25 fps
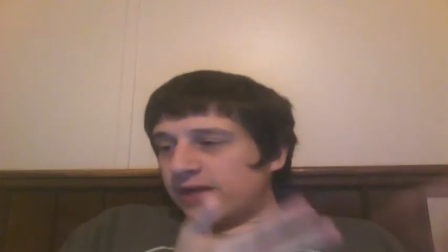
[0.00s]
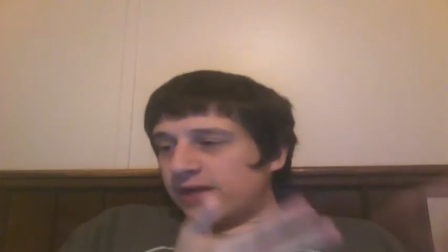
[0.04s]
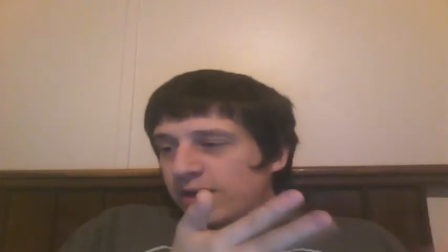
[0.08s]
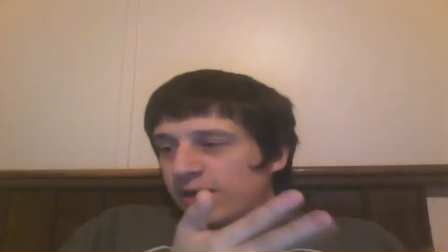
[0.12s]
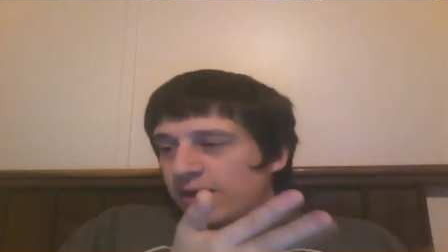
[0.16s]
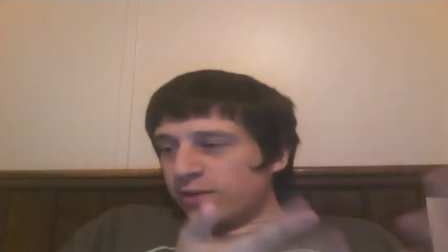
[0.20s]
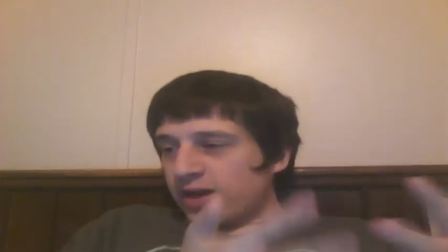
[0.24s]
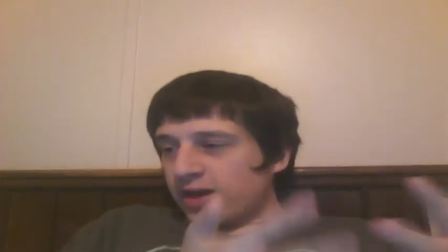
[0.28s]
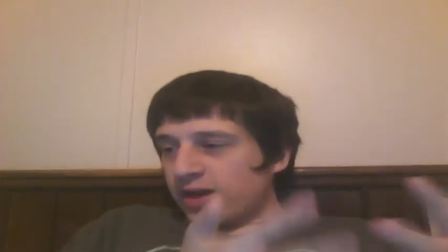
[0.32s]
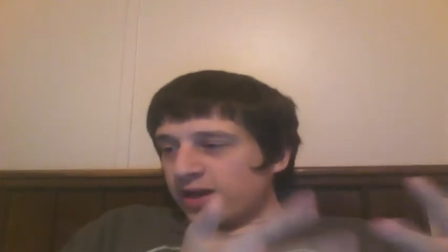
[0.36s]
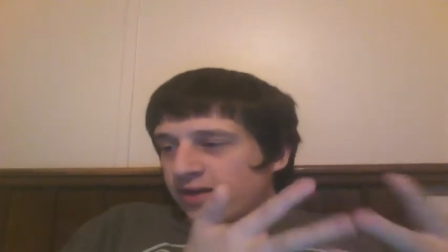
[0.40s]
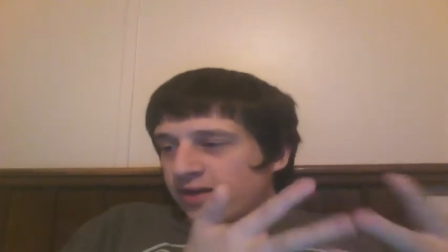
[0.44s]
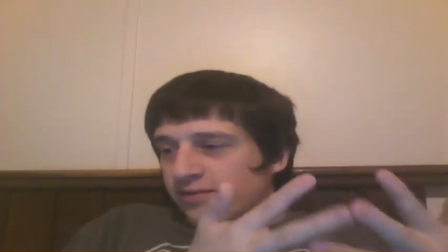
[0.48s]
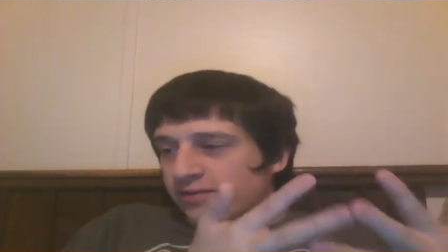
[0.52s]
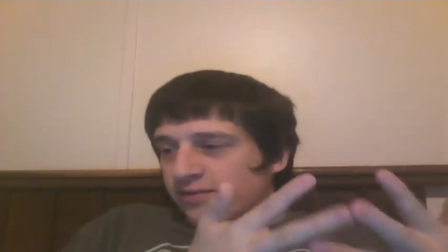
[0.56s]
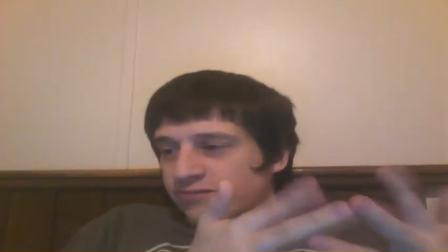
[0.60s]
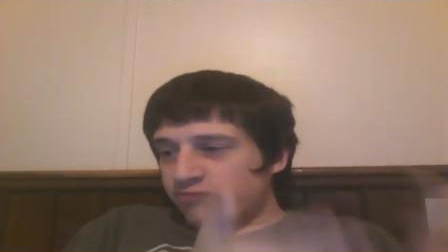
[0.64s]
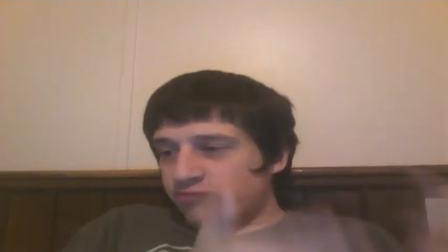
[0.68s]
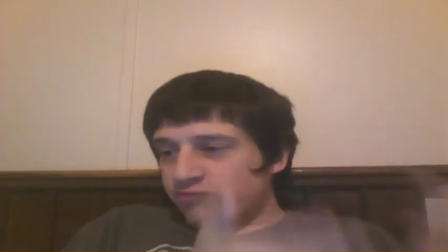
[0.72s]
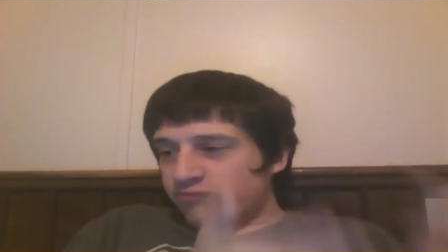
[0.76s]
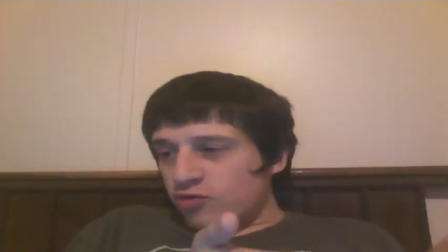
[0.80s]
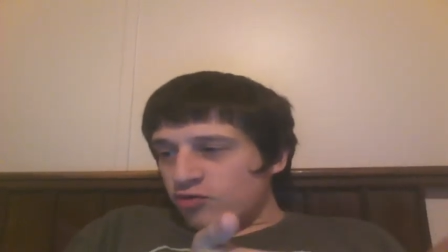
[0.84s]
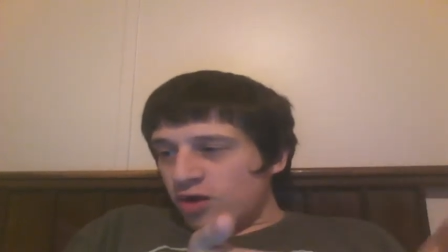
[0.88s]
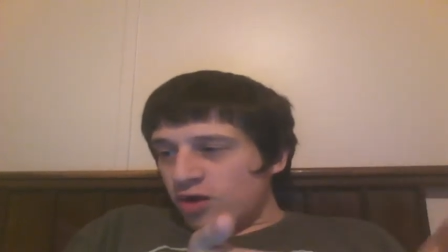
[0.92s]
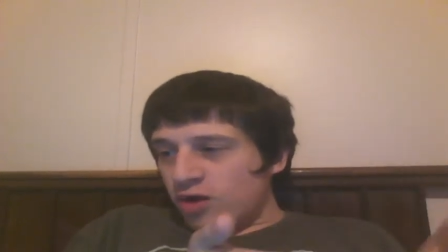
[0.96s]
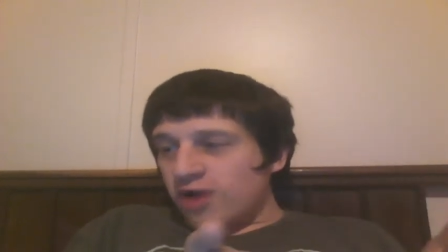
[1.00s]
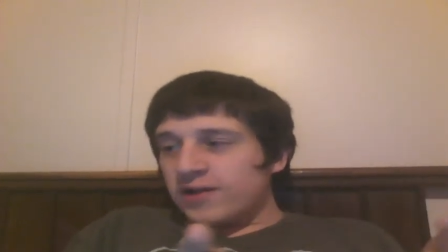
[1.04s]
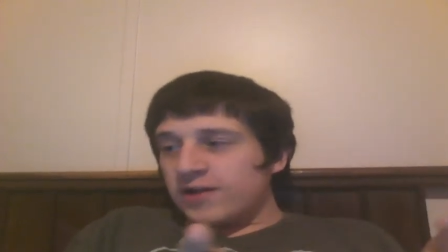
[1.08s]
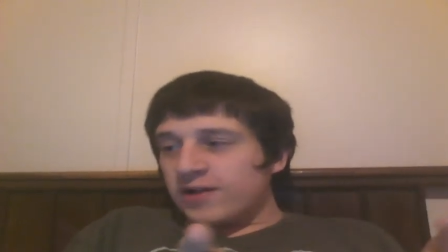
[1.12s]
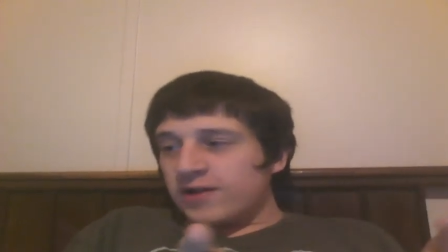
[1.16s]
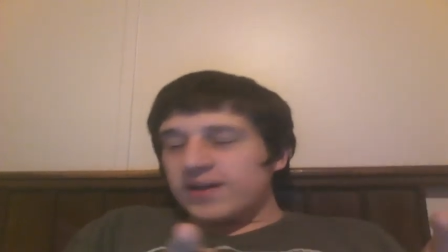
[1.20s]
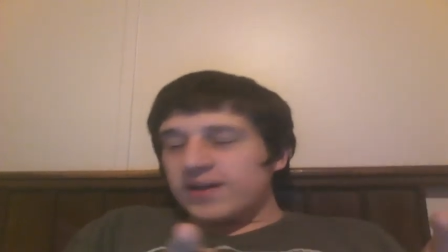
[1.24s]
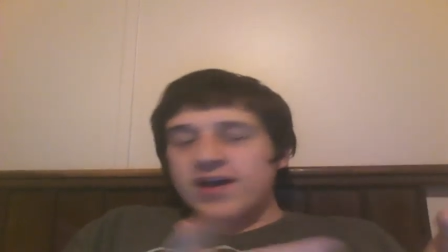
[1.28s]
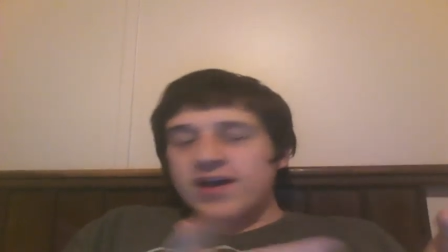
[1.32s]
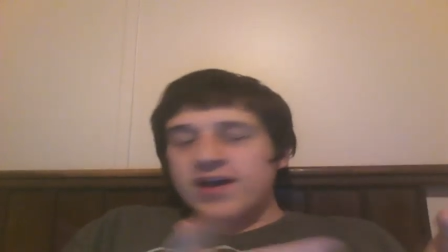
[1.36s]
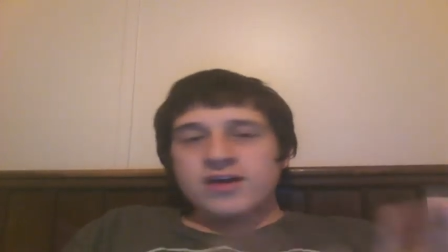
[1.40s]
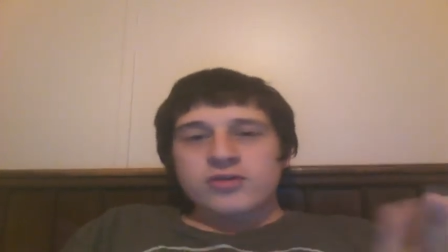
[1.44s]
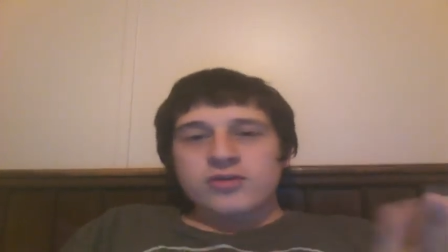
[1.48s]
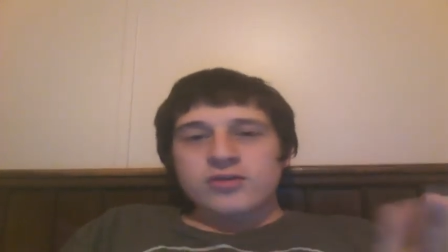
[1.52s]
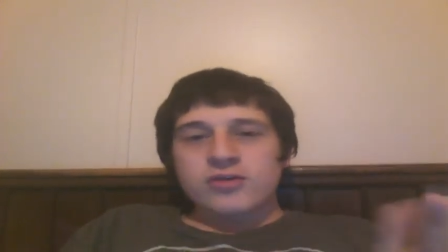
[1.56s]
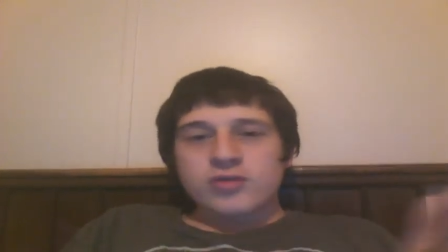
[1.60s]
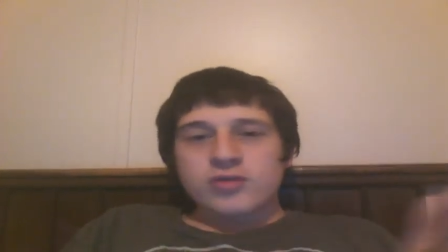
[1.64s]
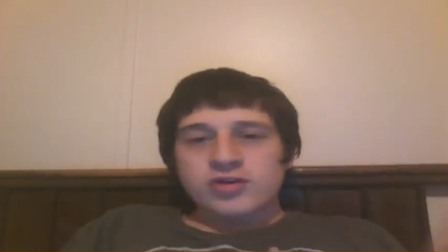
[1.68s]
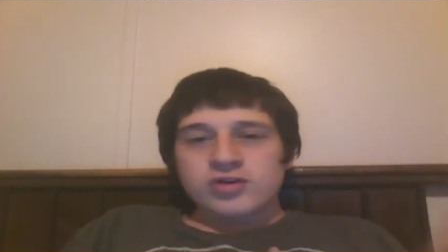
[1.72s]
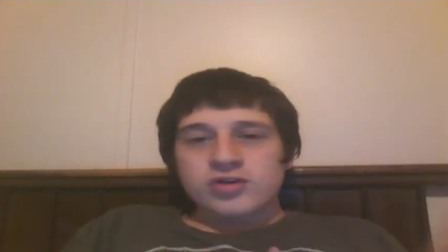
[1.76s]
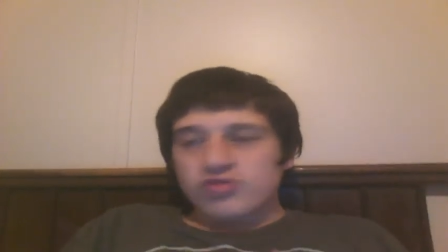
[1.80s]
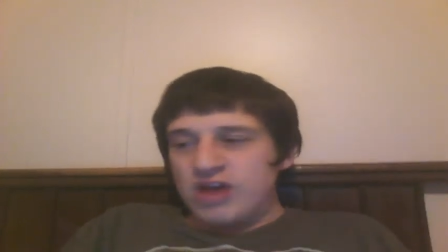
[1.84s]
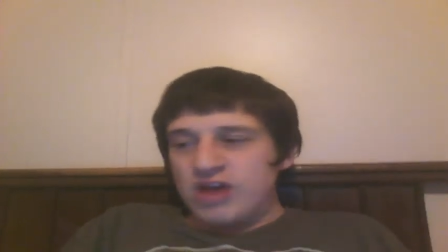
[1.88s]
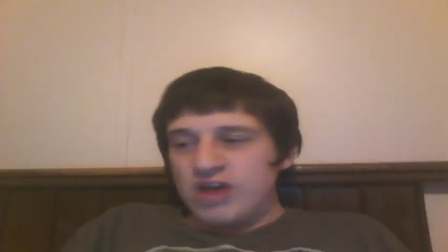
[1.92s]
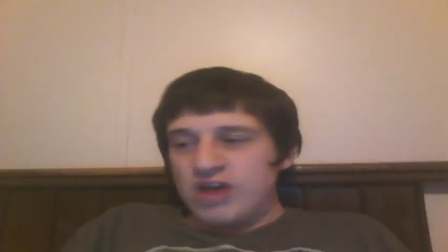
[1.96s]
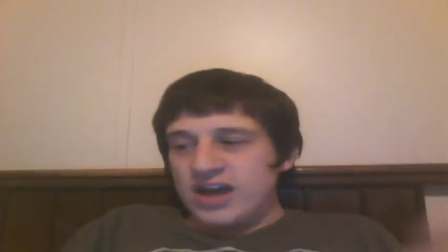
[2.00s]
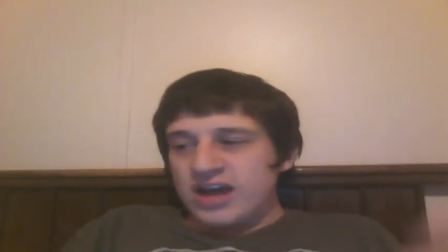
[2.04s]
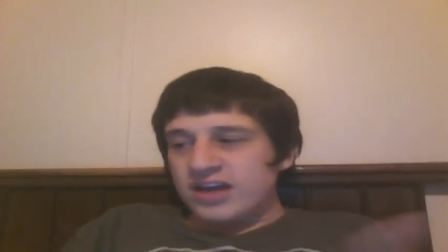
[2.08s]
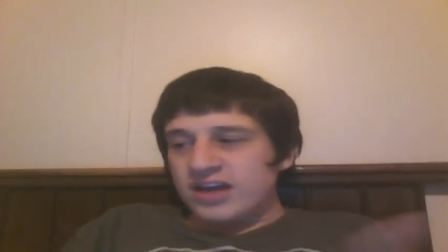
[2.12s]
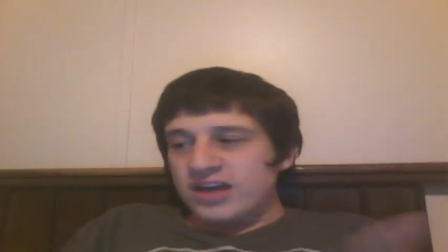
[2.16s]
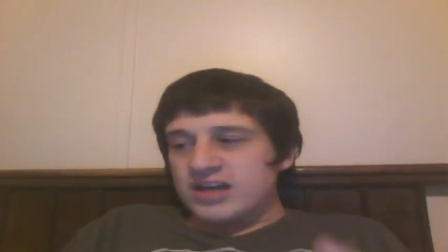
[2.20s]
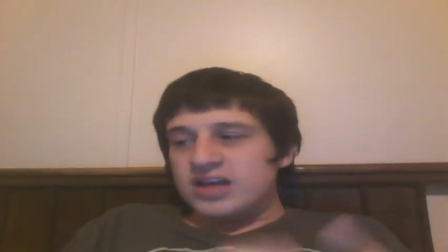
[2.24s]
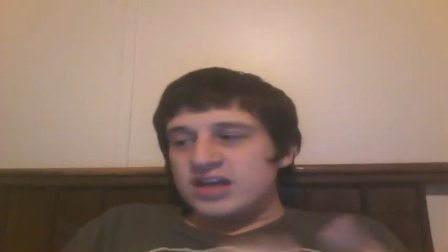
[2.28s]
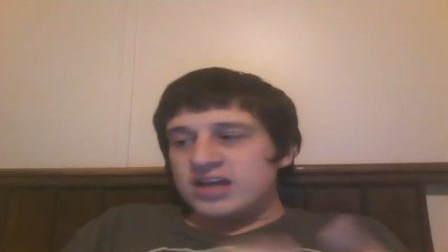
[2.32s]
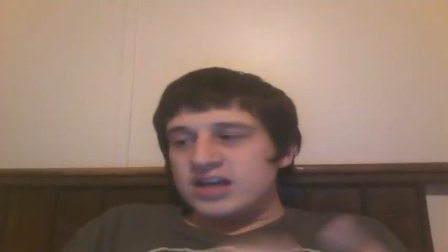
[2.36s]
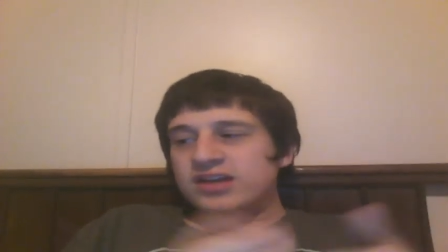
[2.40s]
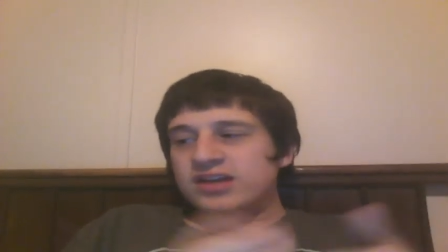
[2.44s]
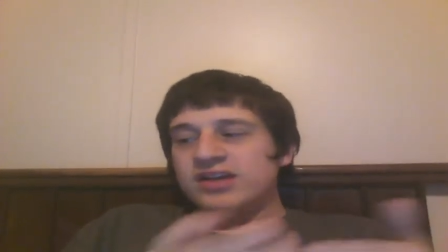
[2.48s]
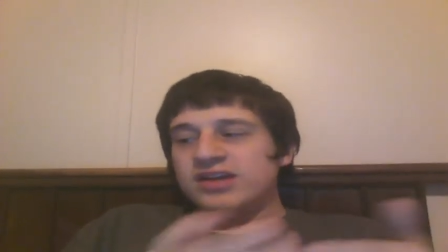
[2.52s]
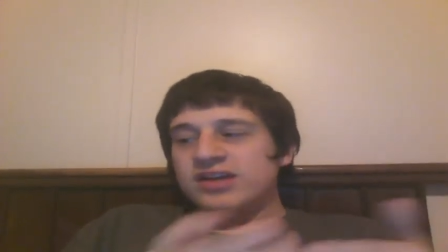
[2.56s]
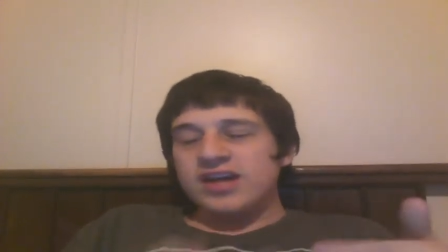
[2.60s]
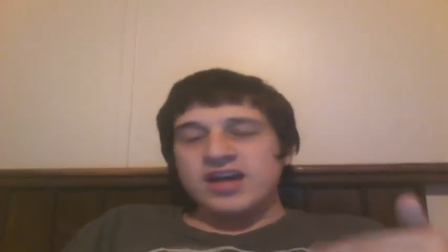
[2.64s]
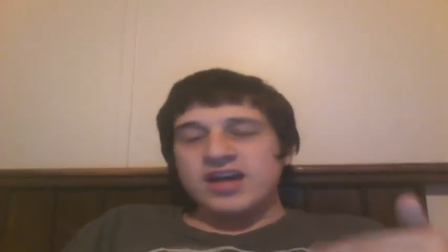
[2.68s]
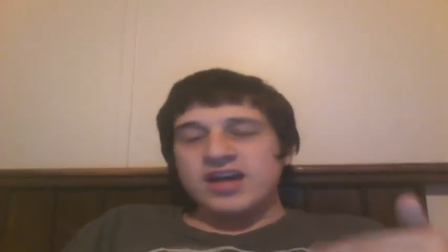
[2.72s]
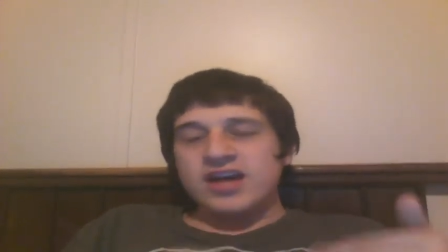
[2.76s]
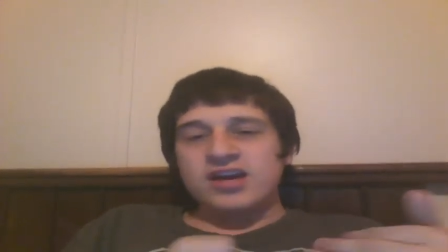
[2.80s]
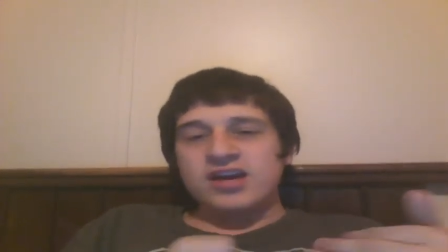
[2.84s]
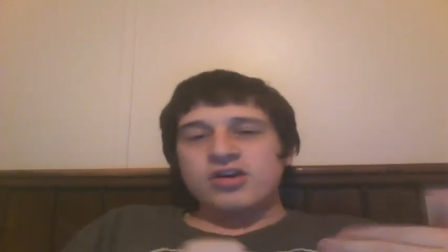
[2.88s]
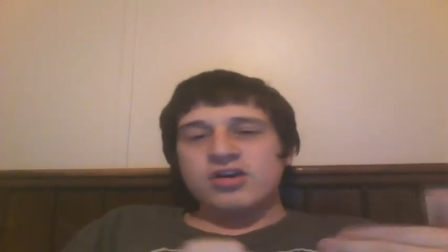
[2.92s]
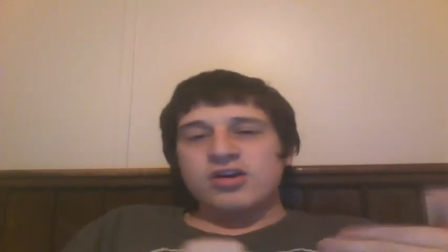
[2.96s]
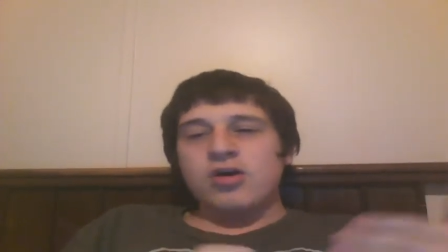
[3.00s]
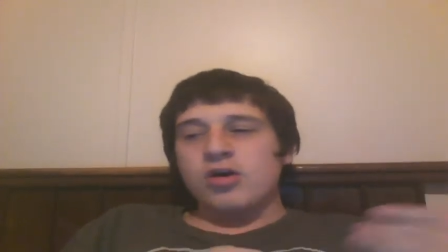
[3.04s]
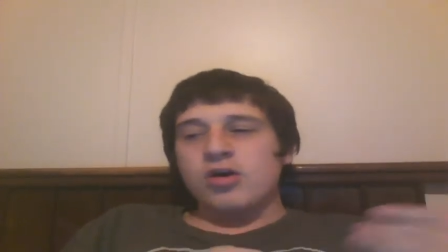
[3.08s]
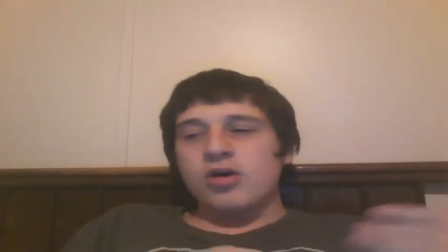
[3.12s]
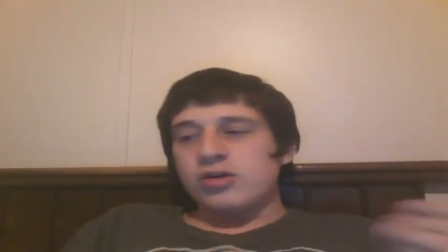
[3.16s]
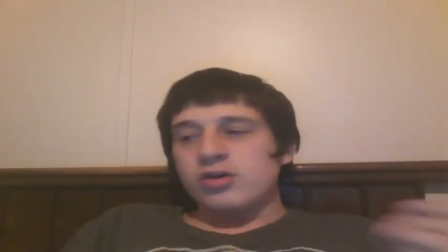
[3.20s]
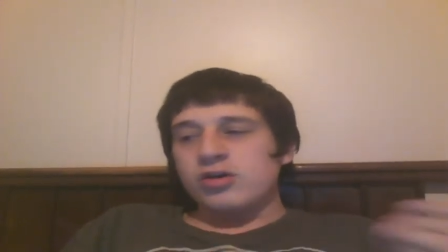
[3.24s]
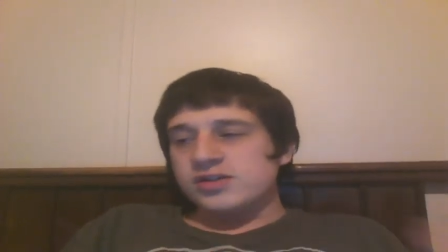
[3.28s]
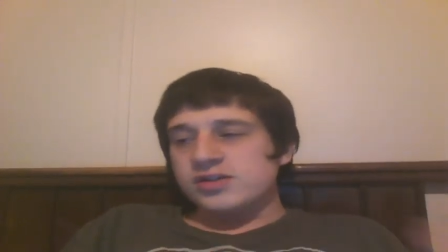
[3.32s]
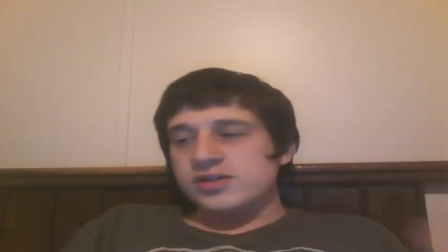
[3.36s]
I would have a Feraligatr, a Dragonite, a Gengar,